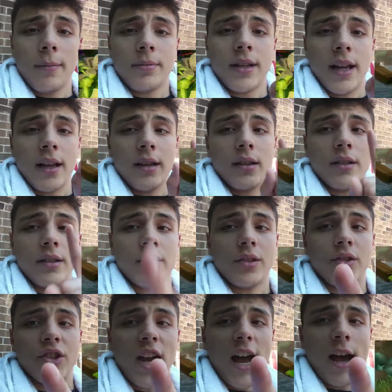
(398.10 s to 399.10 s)
update.
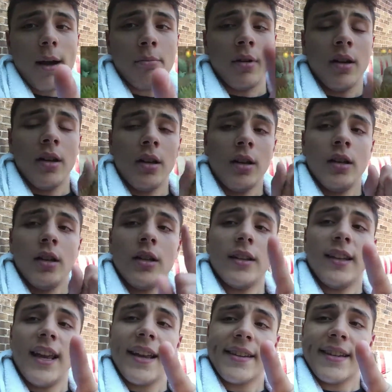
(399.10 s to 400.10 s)
Job.
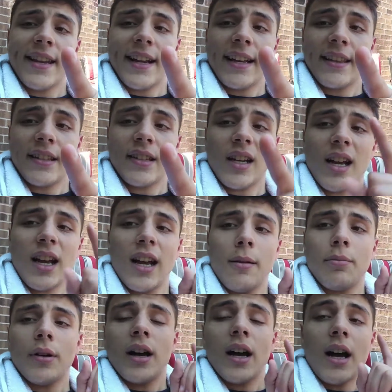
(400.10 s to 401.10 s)
Yes, I got the
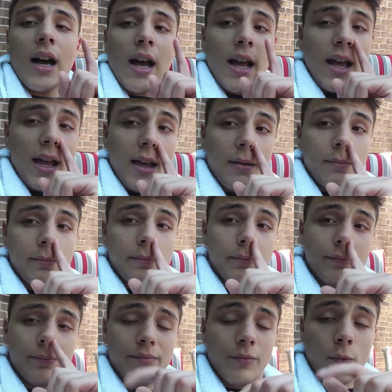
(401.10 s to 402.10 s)
job. I am
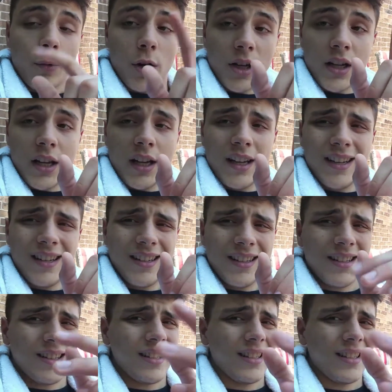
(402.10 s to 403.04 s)
working